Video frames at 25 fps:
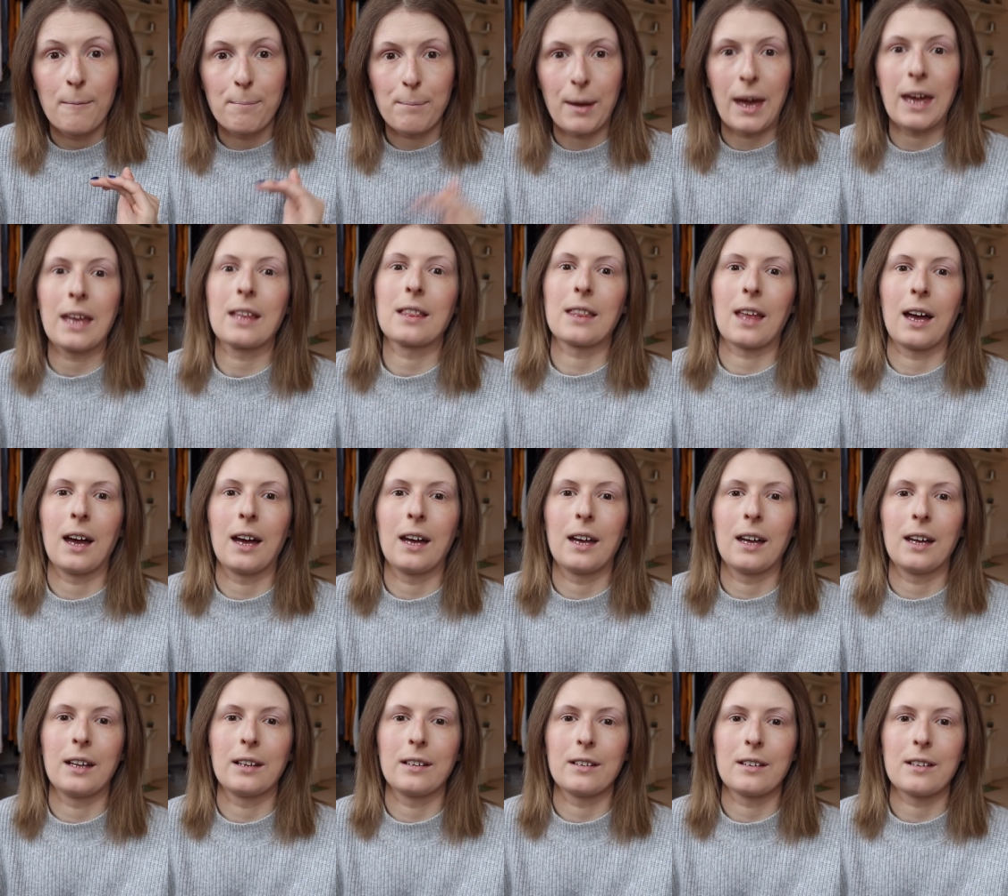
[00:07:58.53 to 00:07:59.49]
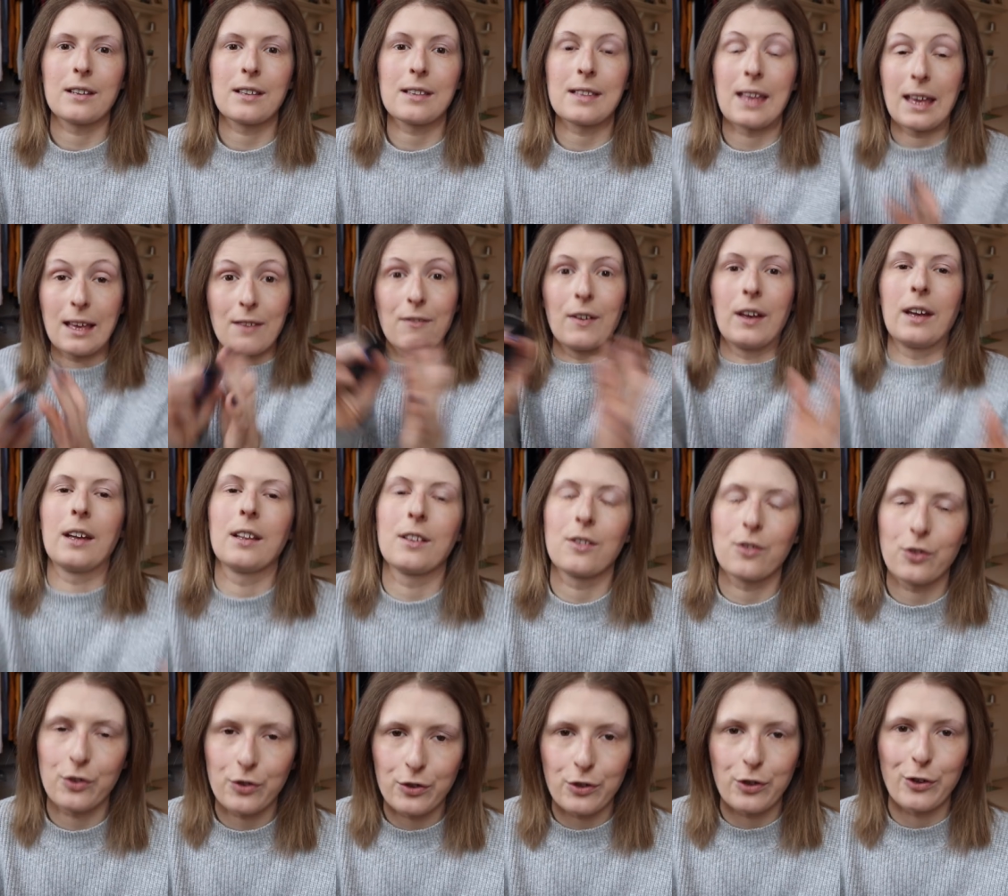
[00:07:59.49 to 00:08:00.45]
paint that and save it
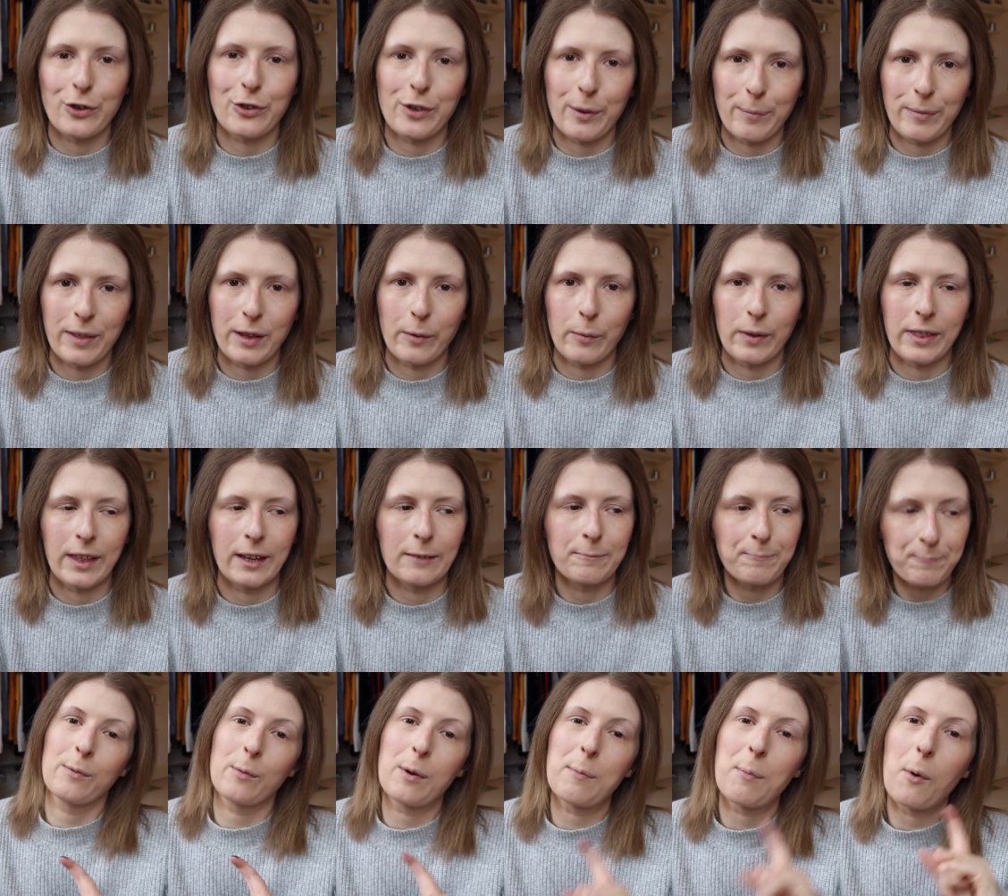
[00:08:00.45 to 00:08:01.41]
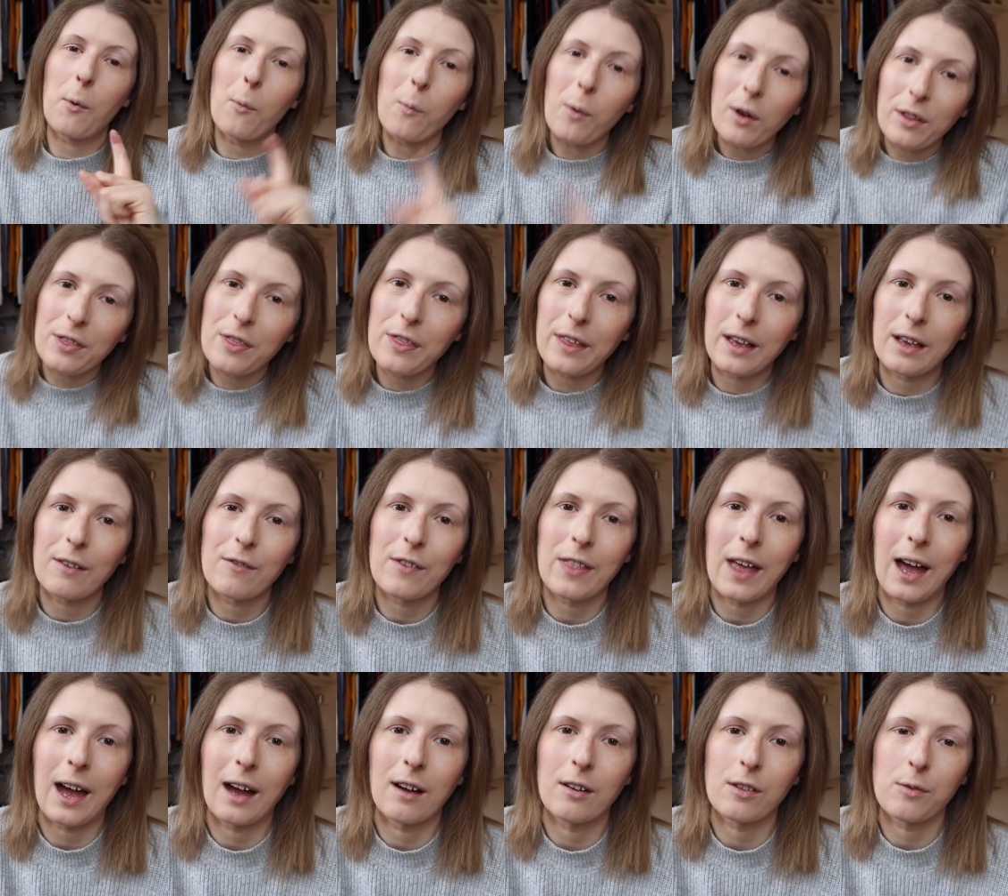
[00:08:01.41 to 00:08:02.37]
and do something with it. We bought one thing for
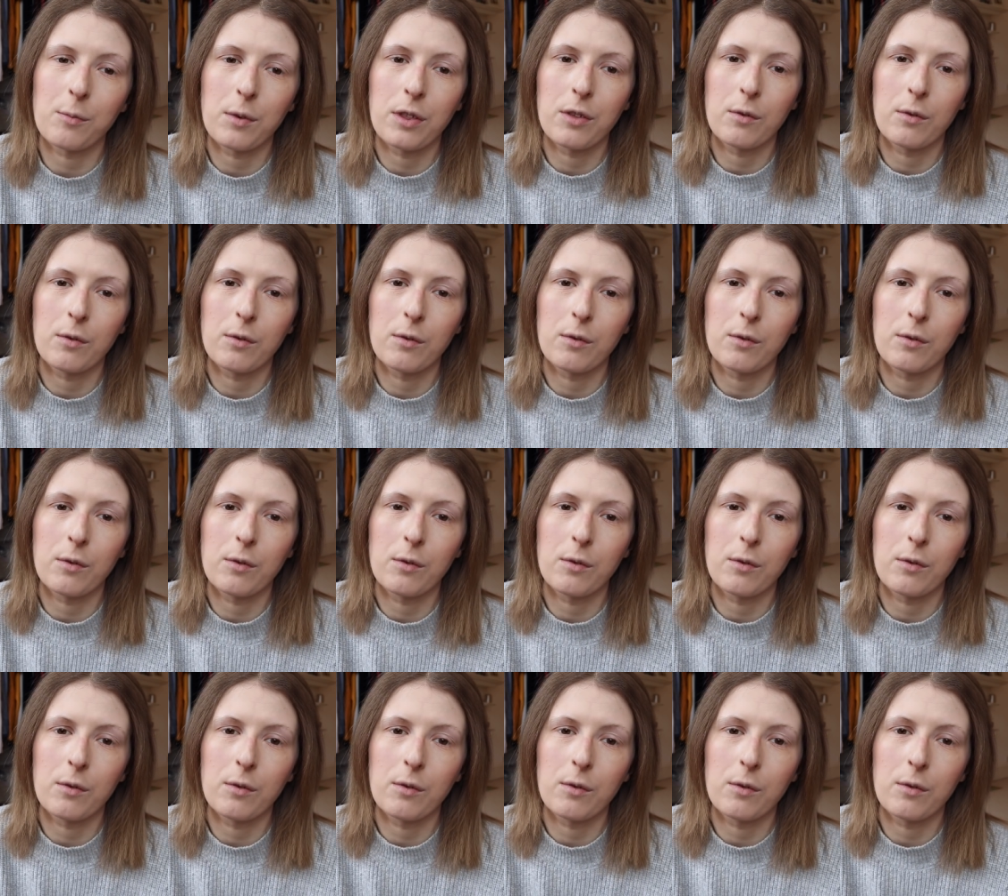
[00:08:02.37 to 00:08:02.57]
the house.